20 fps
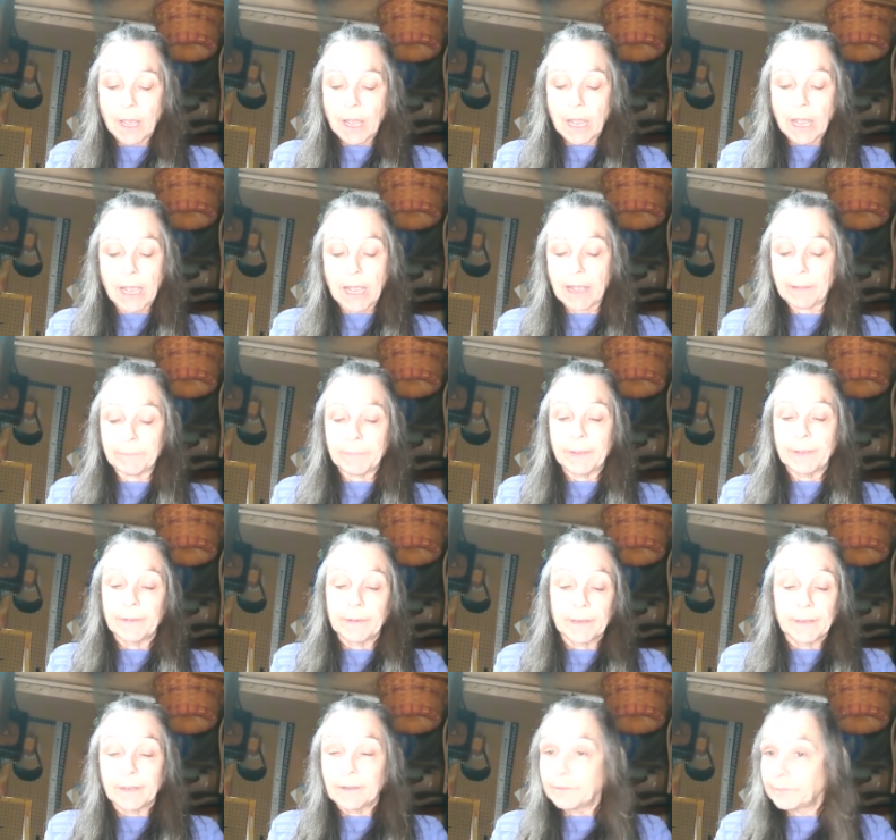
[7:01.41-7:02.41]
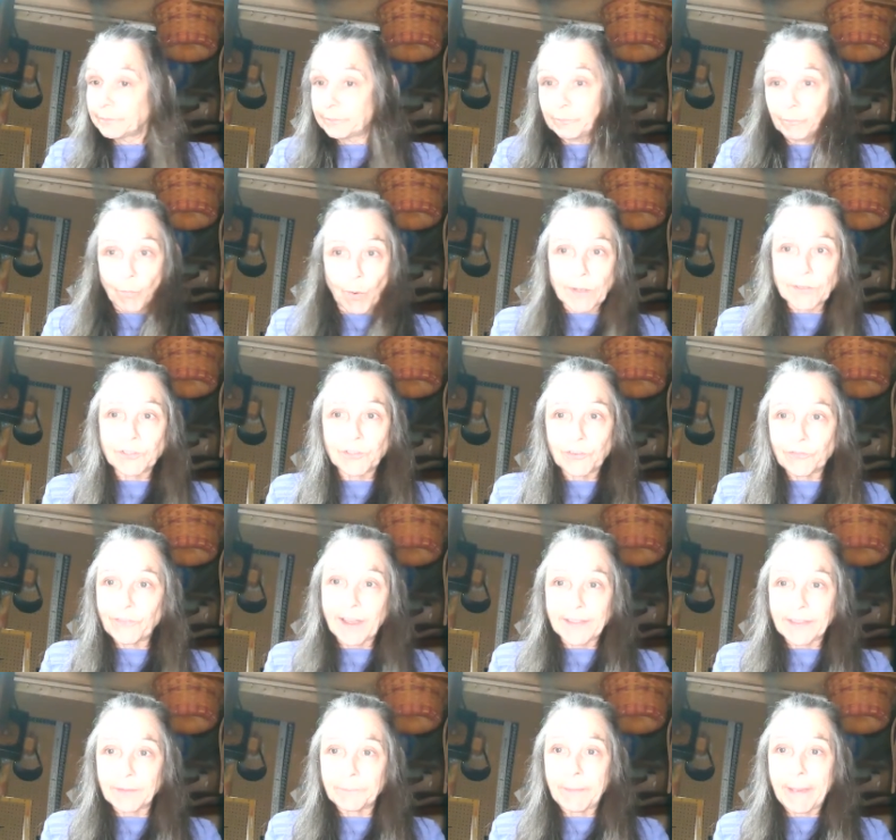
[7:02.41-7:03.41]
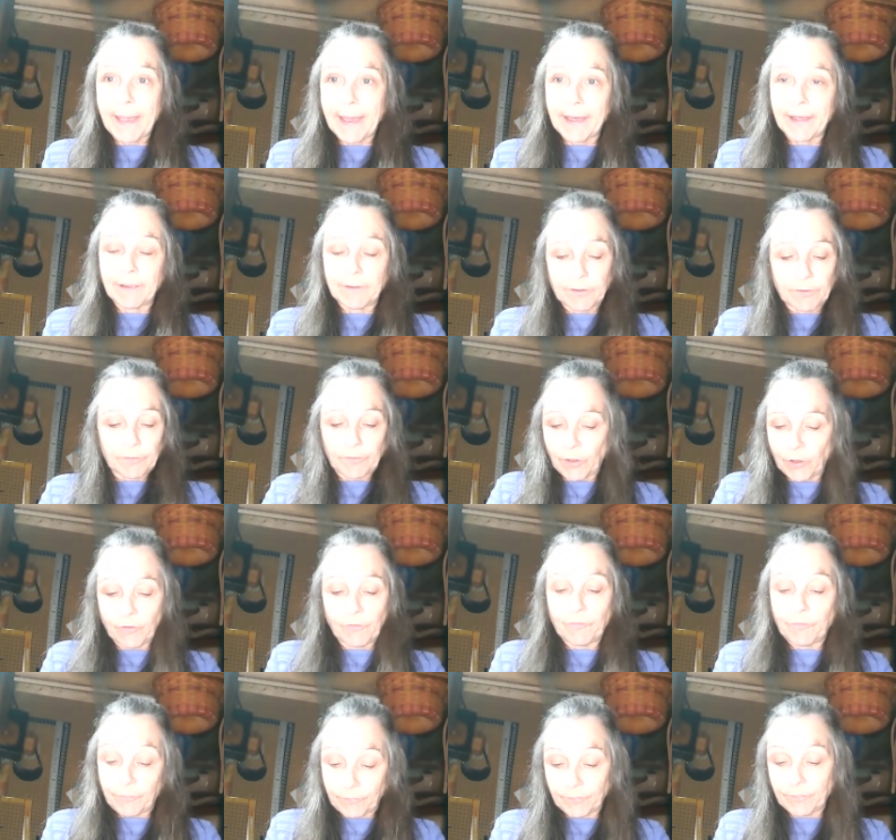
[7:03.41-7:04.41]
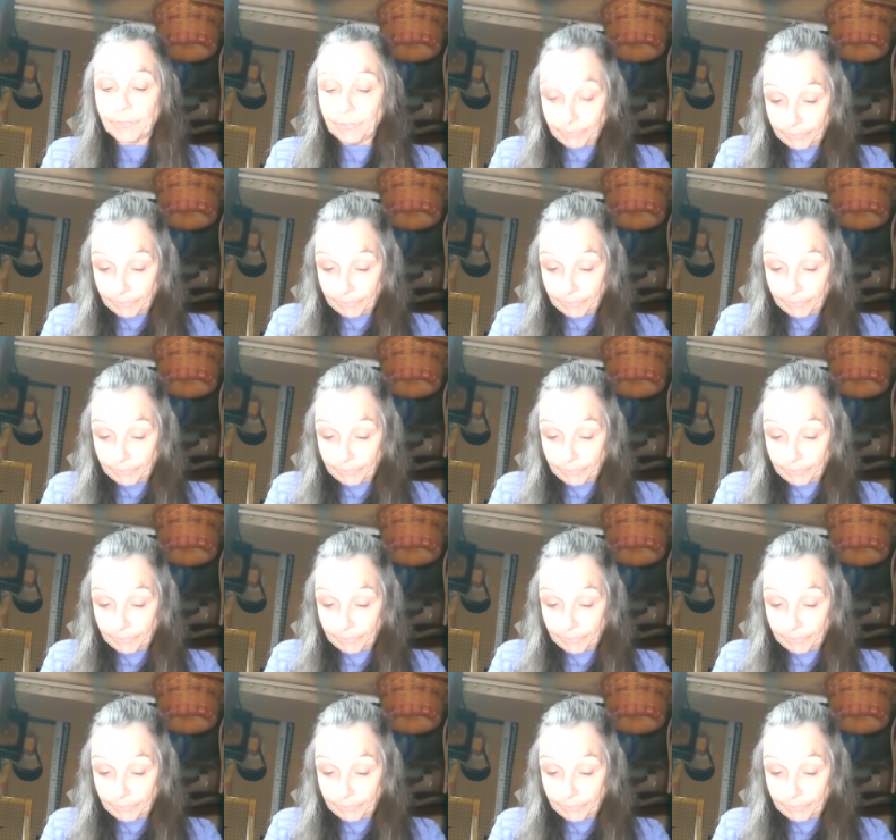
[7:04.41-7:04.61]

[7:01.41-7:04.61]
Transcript: Um, once you've cut the pad, you've